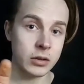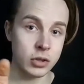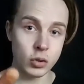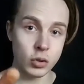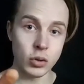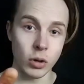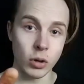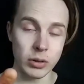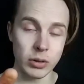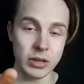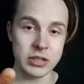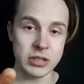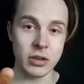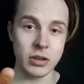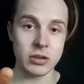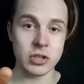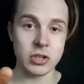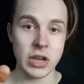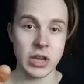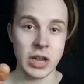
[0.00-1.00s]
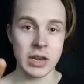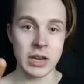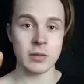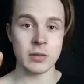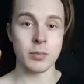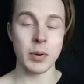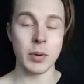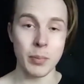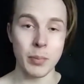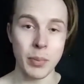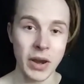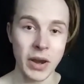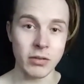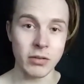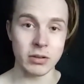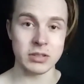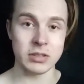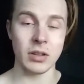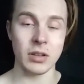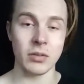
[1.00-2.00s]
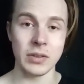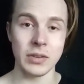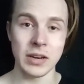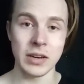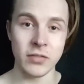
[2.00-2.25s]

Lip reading: do your research and prepare yourself in